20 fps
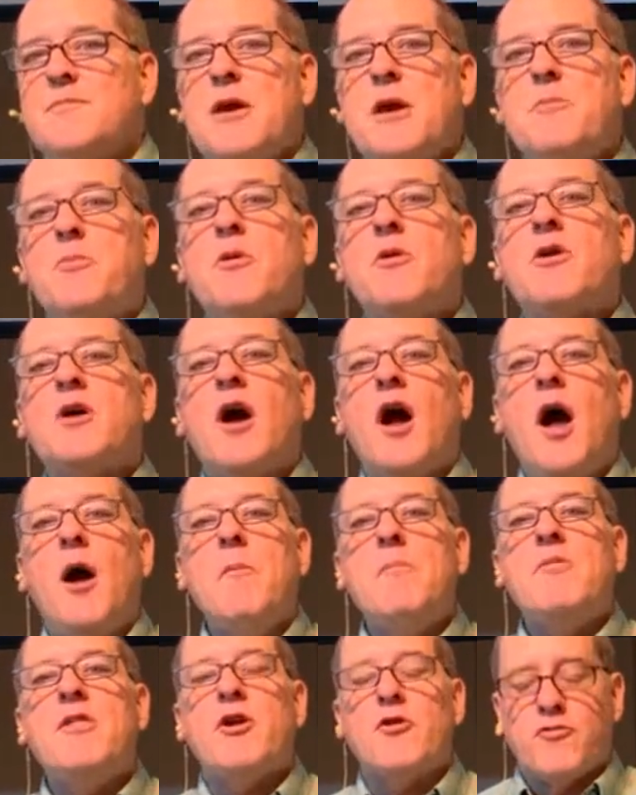People
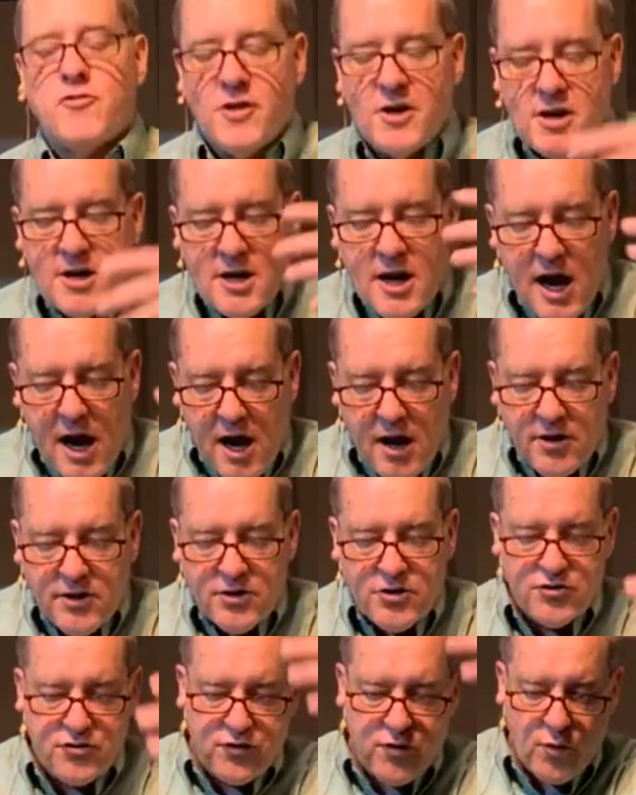come there for
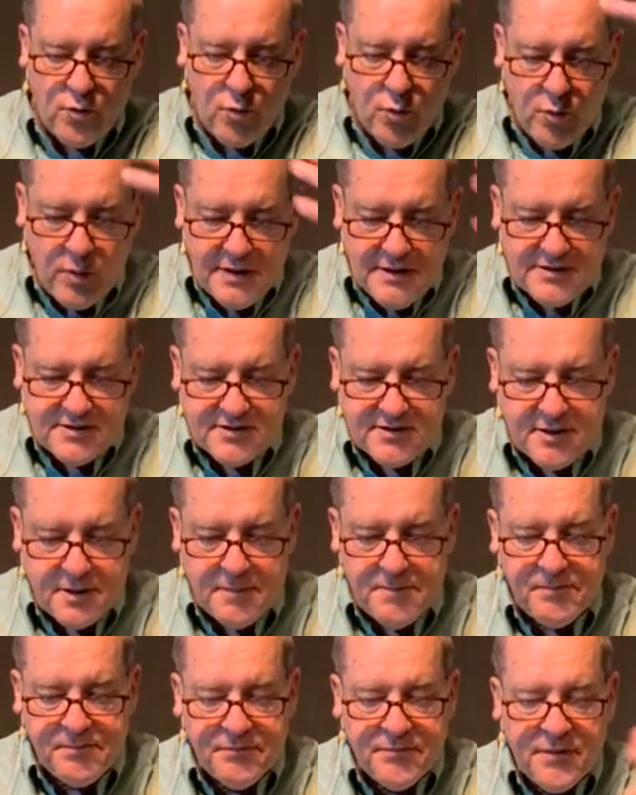knowledge, for
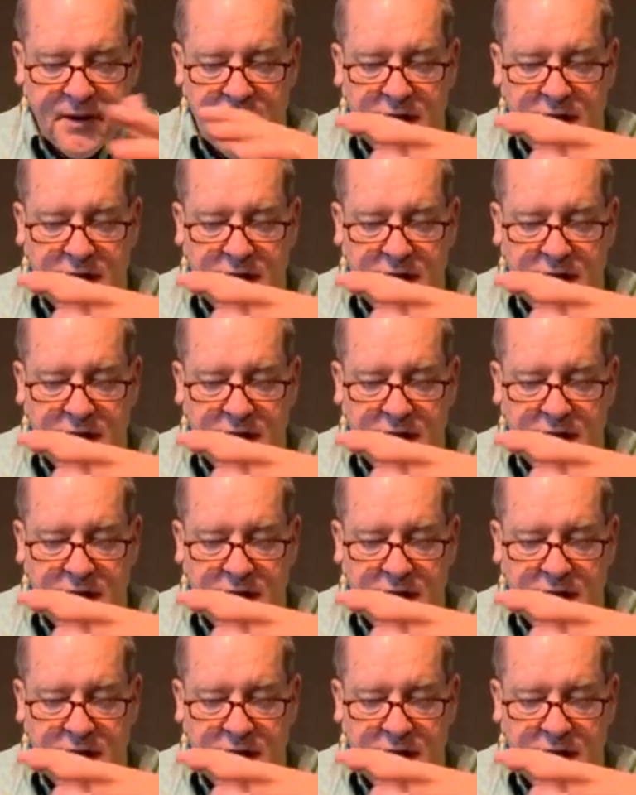wisdom,